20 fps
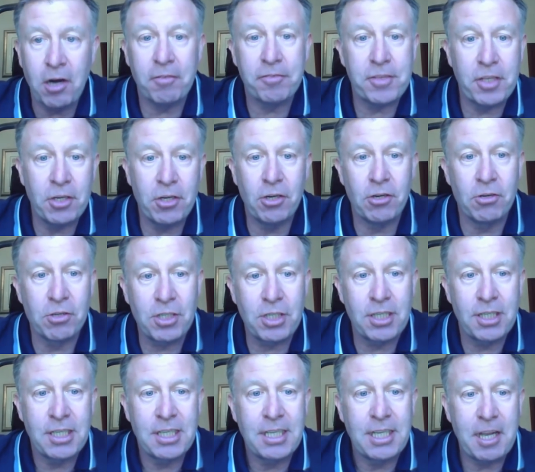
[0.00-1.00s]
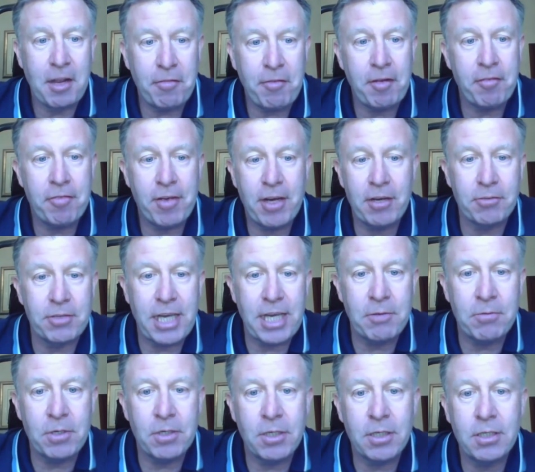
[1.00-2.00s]
off the hook if he felt
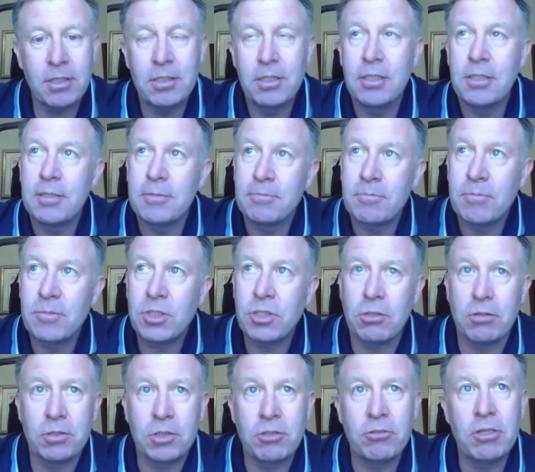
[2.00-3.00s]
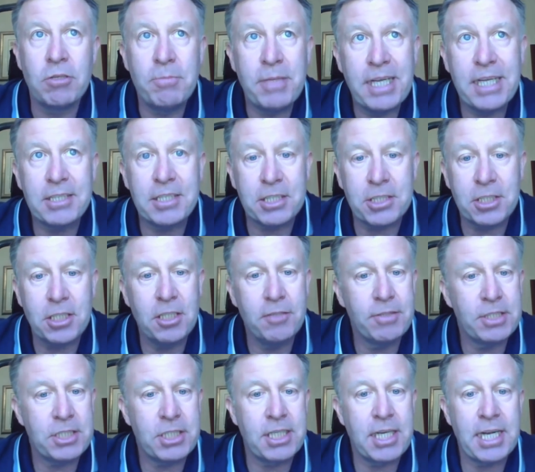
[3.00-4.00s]
they were sort of doing me a
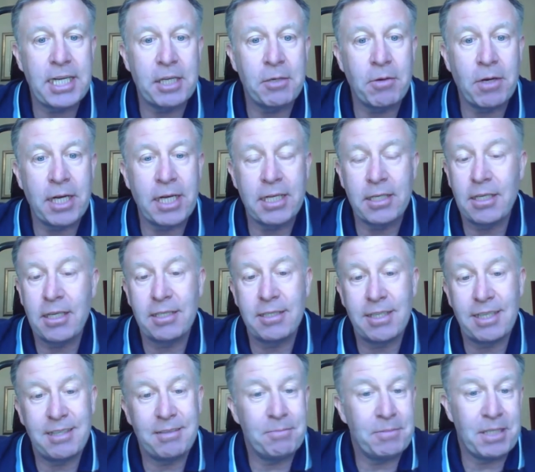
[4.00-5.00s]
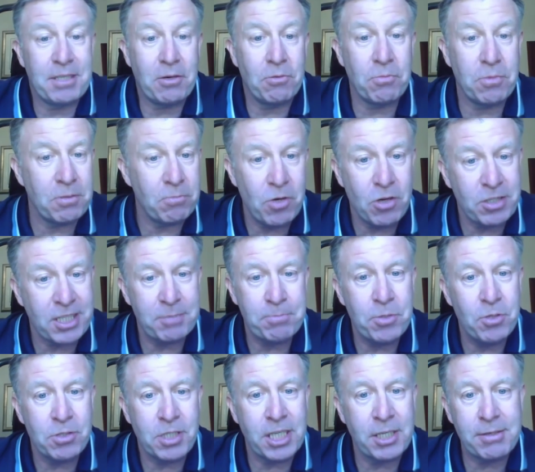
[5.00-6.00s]
disservice in any way. And what
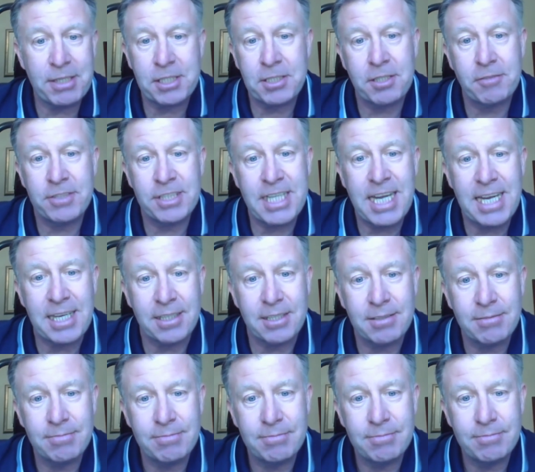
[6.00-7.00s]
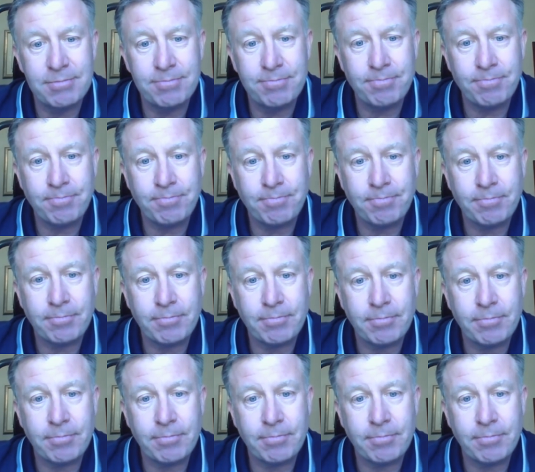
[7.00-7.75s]
more can you ask of a dad? I know we're